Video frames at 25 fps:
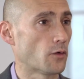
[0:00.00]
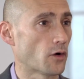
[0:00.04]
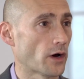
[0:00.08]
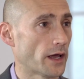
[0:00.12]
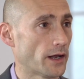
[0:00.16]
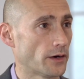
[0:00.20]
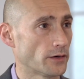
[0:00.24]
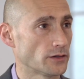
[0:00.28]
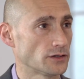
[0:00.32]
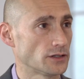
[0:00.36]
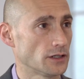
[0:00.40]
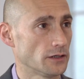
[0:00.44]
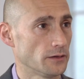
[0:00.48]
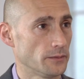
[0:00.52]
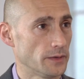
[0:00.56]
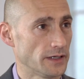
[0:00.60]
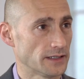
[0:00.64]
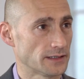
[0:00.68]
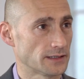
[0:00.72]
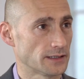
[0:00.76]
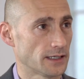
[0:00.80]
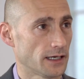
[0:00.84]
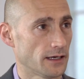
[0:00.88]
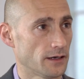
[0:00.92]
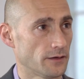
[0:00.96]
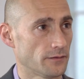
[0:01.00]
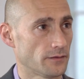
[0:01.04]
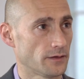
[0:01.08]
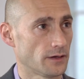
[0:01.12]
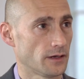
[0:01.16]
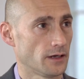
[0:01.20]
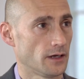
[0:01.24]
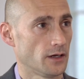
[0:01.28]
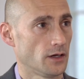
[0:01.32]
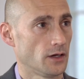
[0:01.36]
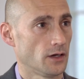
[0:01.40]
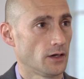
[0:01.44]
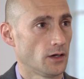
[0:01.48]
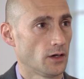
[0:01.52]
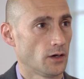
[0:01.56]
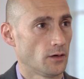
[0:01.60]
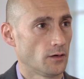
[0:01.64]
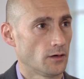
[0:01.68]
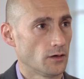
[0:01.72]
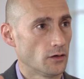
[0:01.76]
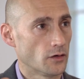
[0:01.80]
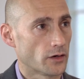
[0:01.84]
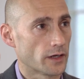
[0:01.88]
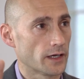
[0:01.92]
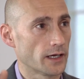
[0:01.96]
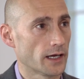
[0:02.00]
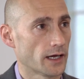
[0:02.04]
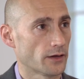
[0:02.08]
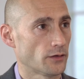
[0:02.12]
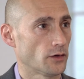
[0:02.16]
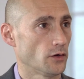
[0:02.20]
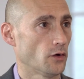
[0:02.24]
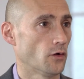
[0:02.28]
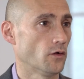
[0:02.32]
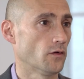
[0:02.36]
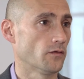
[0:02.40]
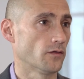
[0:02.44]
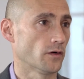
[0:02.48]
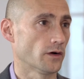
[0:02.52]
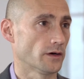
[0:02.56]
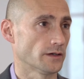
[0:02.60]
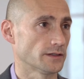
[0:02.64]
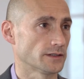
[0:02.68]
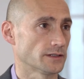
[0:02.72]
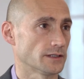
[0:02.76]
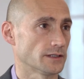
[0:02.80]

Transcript: more energy to be saved looking at the overall